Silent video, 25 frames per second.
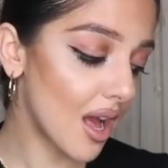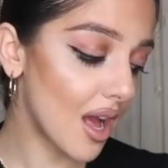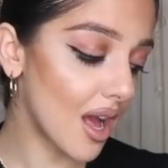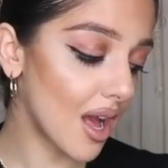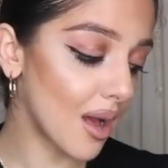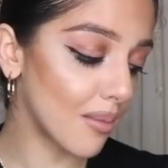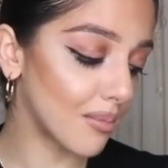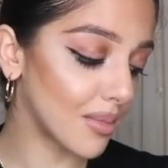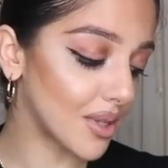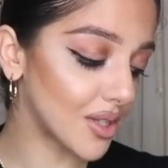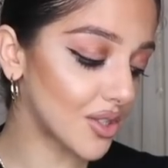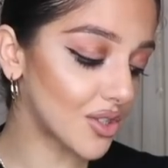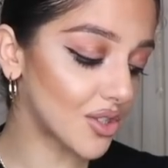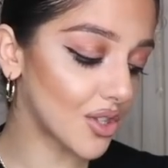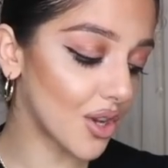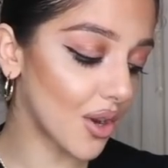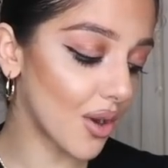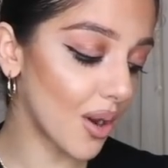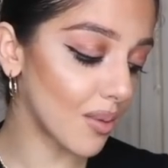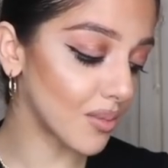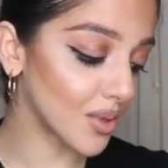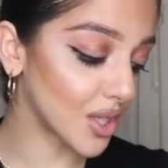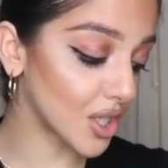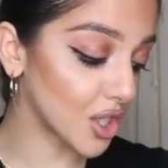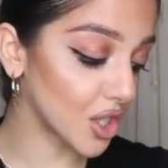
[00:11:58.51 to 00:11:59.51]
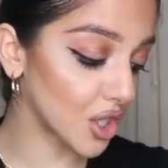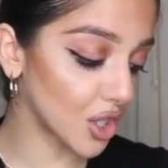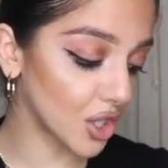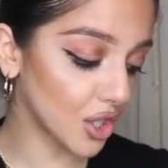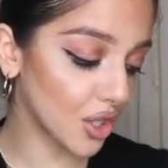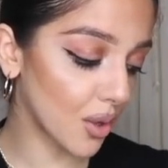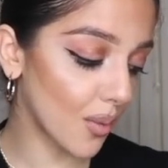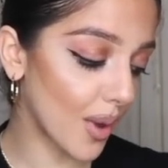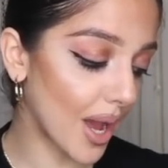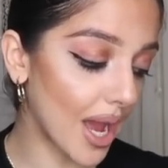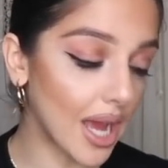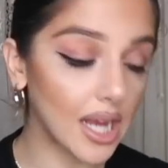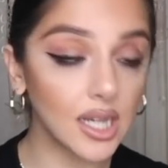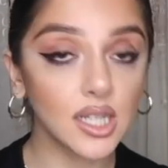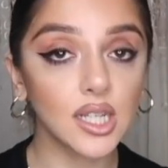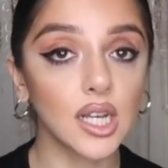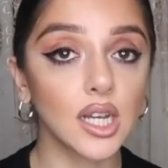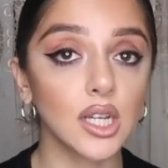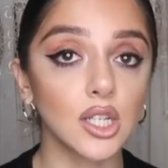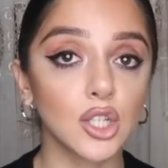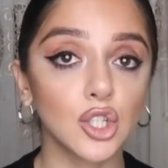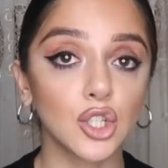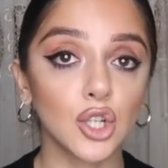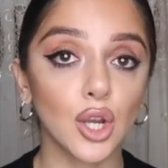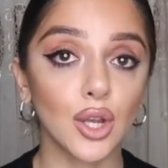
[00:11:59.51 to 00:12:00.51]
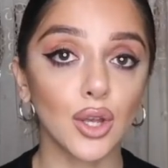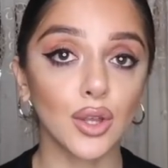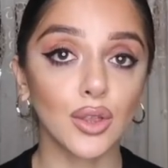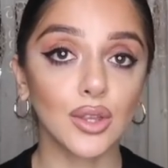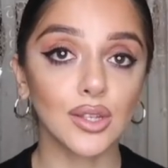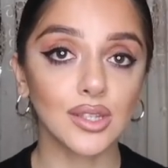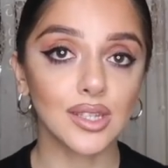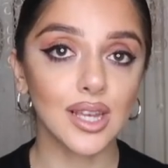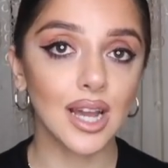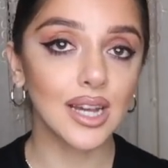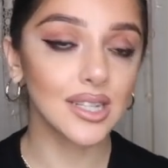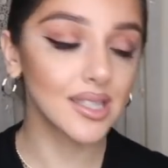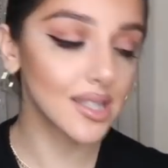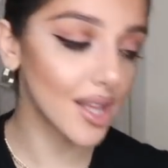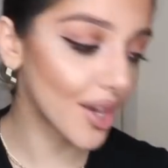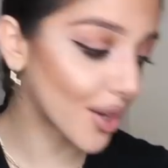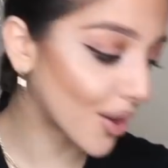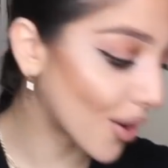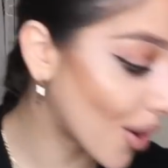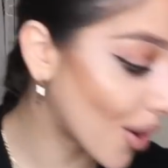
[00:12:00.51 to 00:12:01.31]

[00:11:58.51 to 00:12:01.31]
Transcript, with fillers: Um, so I'm gonna go ahead and show you the skirts